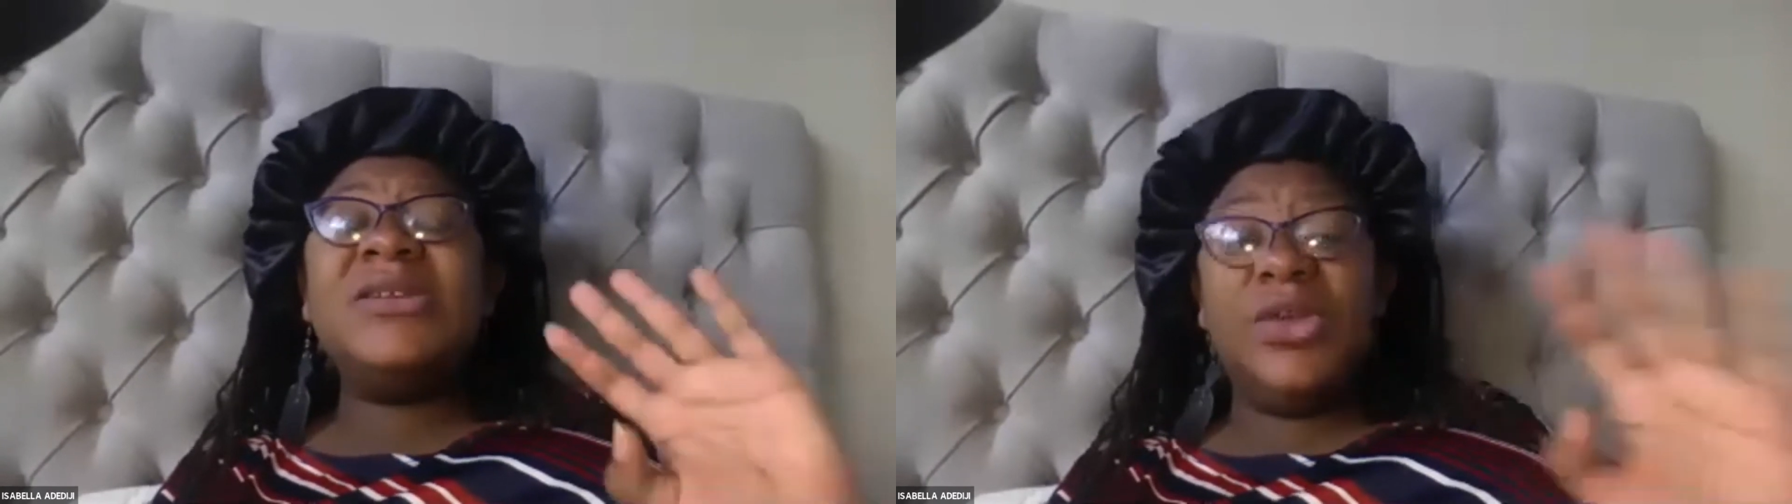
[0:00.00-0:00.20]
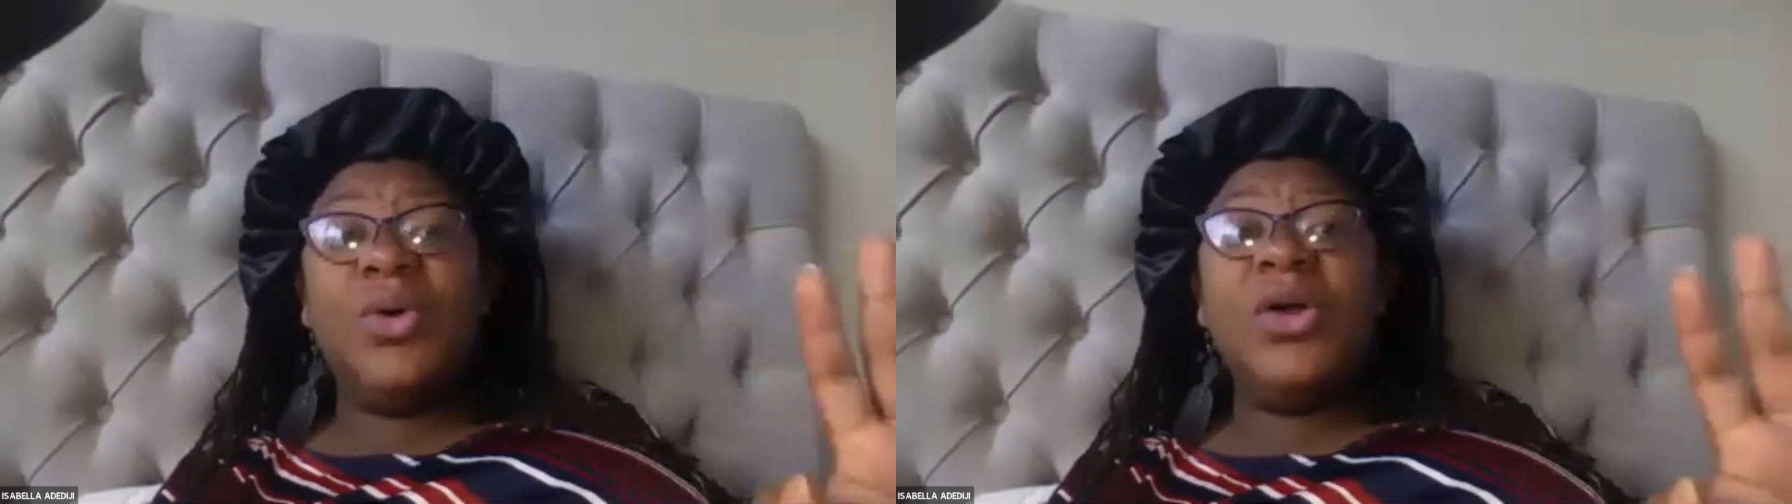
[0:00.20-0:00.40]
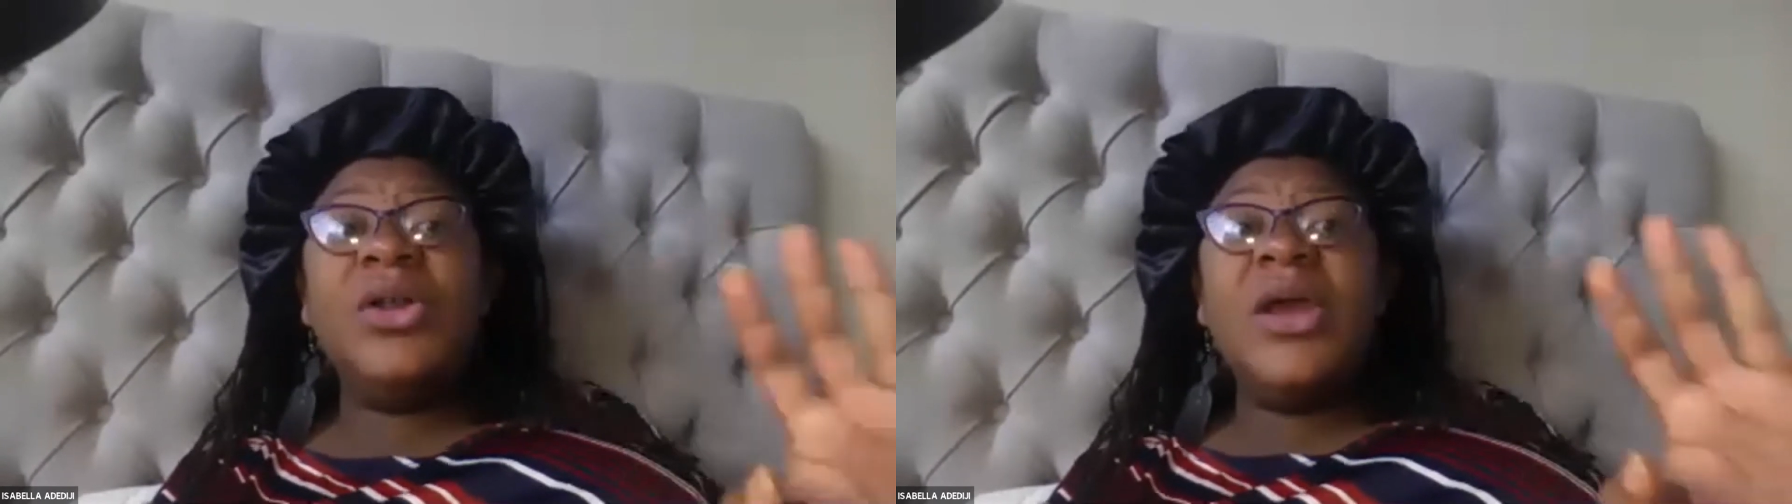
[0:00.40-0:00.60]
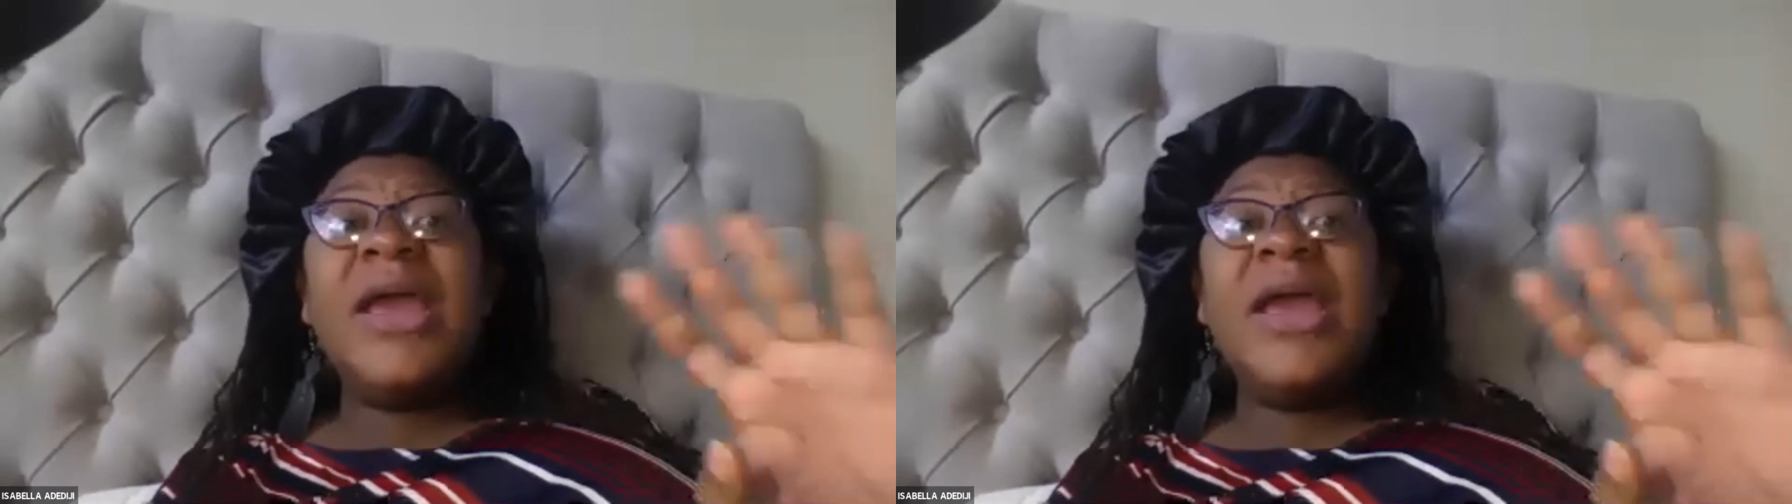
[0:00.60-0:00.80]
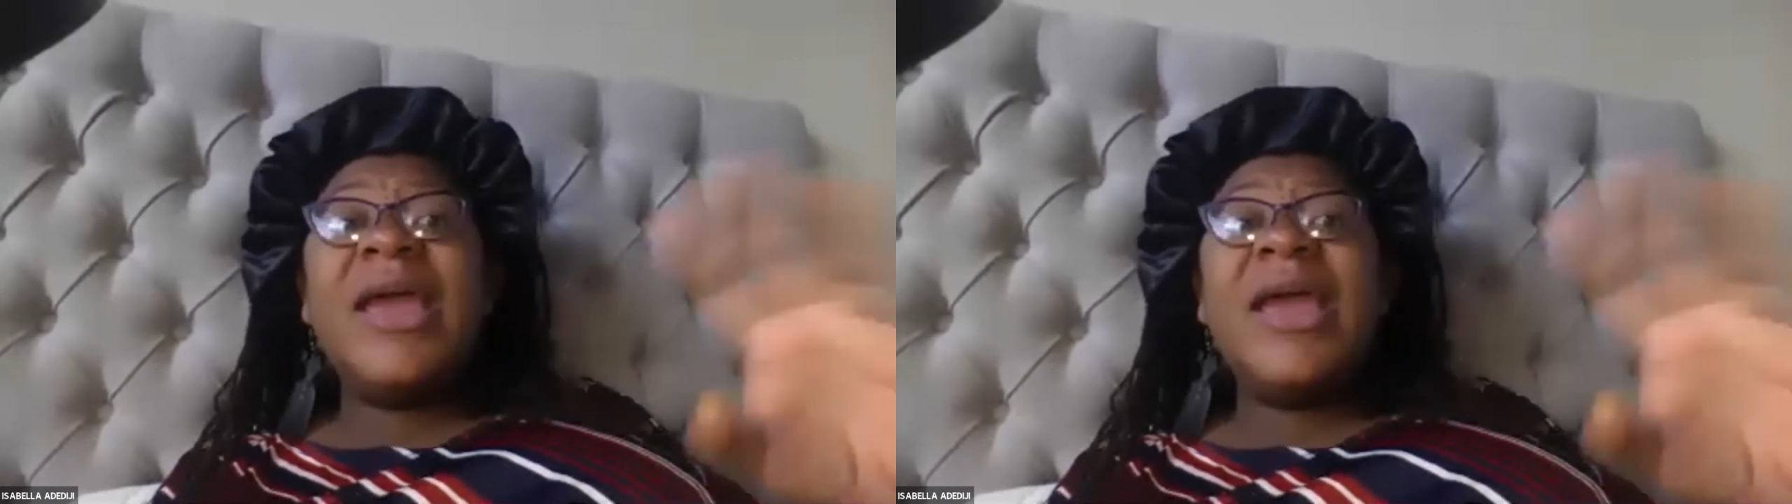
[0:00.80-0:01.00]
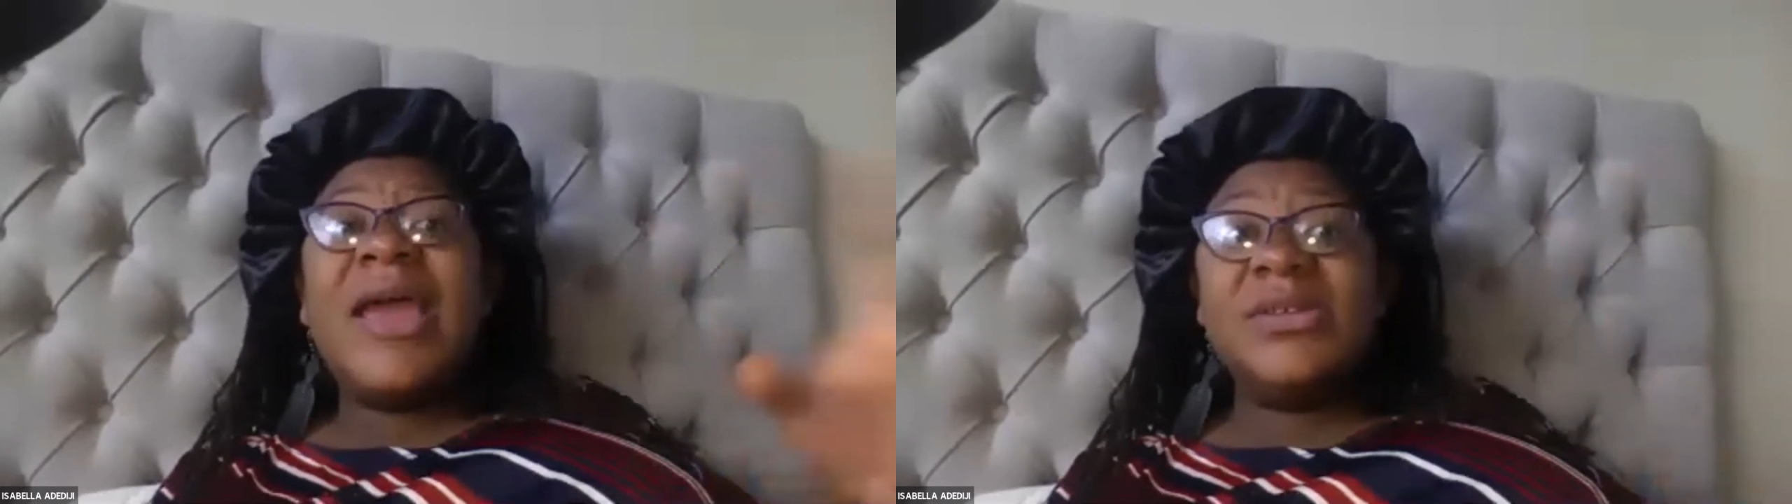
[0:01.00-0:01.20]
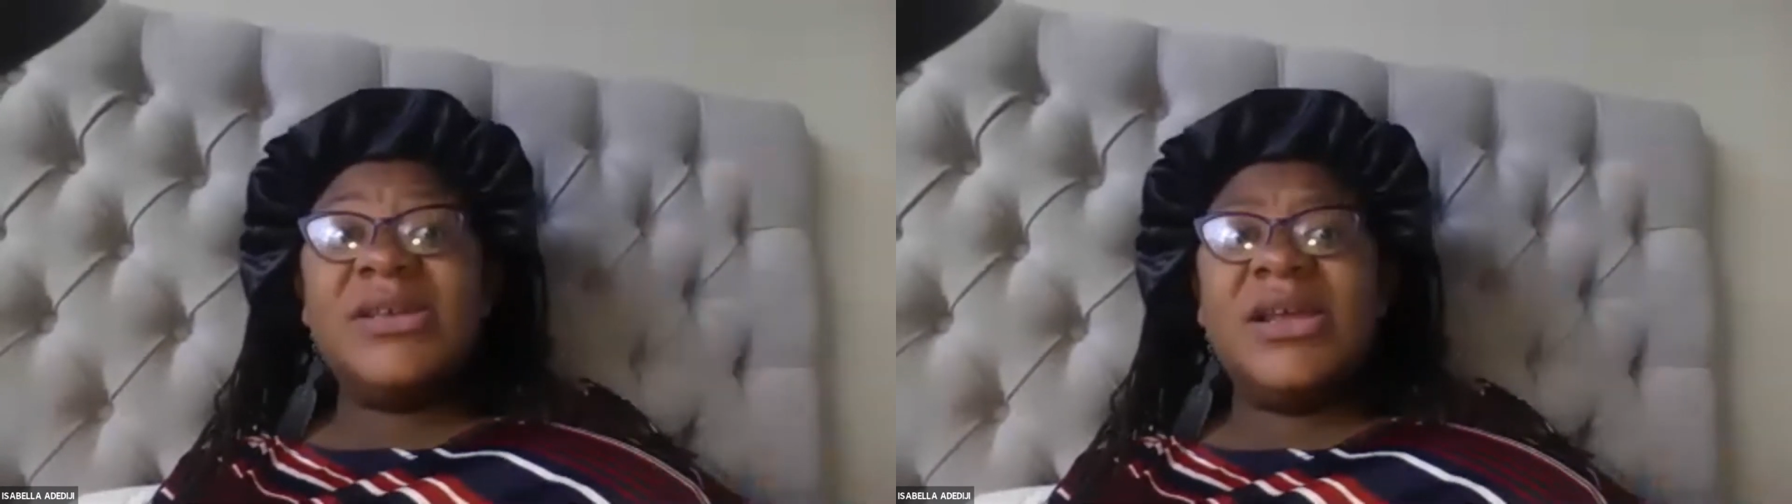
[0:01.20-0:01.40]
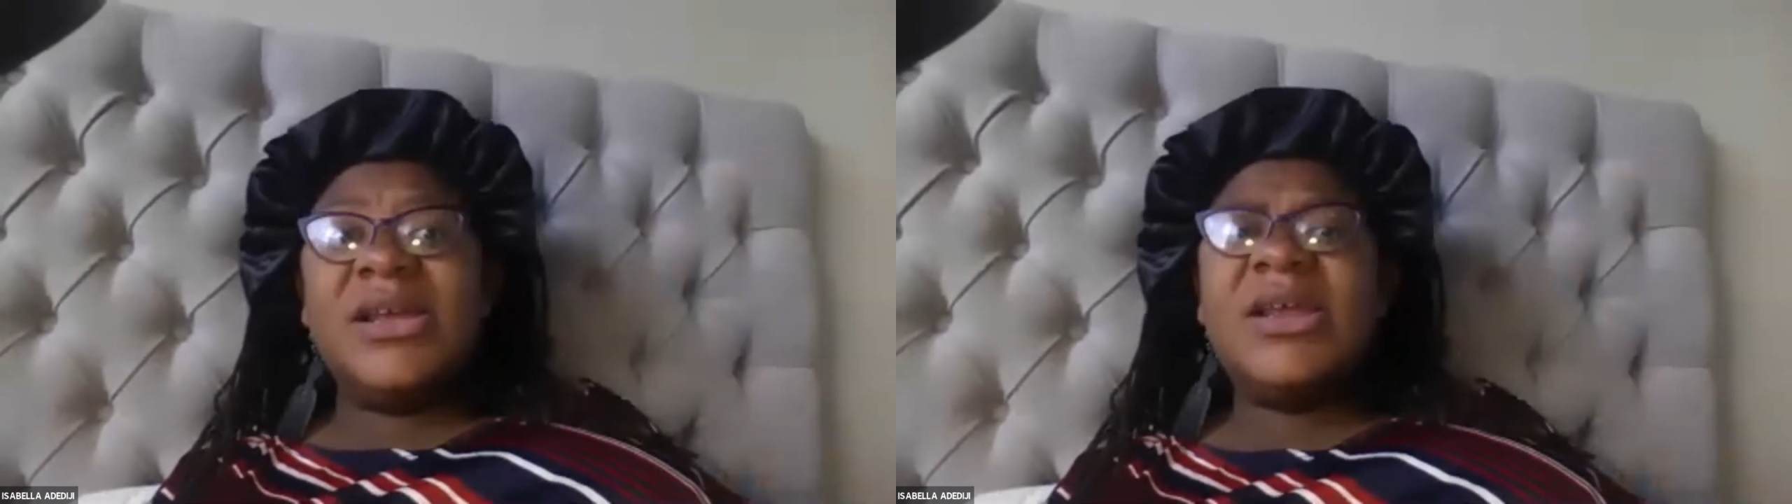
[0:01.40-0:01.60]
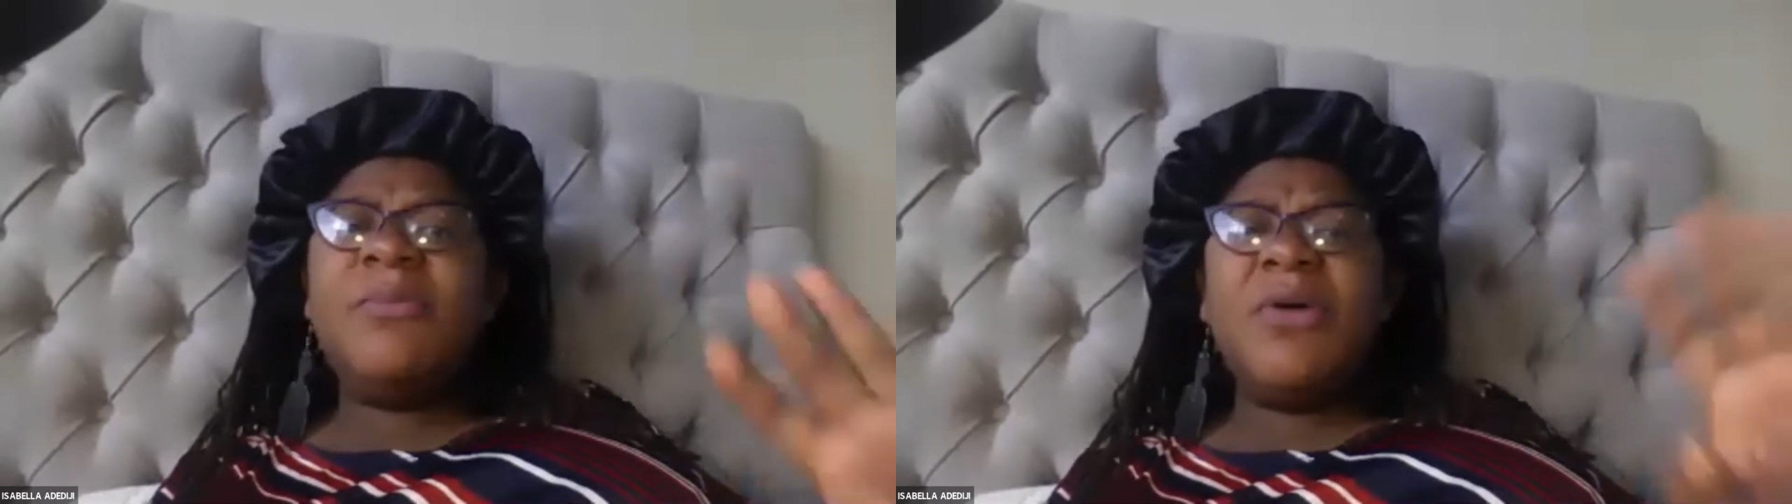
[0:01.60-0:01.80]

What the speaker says: the only one emceeing.